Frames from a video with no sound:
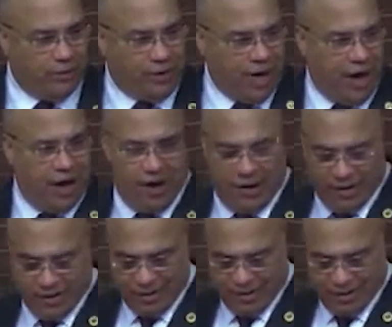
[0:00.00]

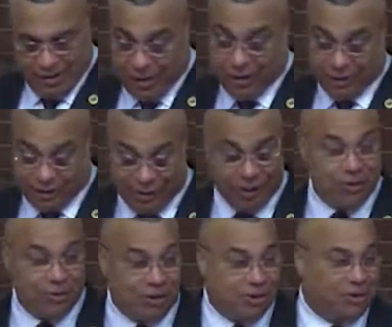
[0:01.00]
God is still
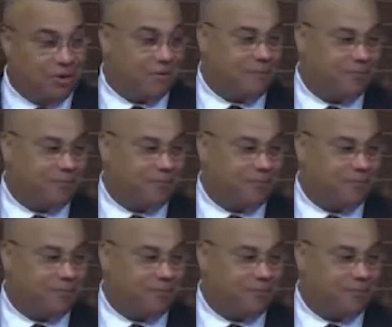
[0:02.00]
good.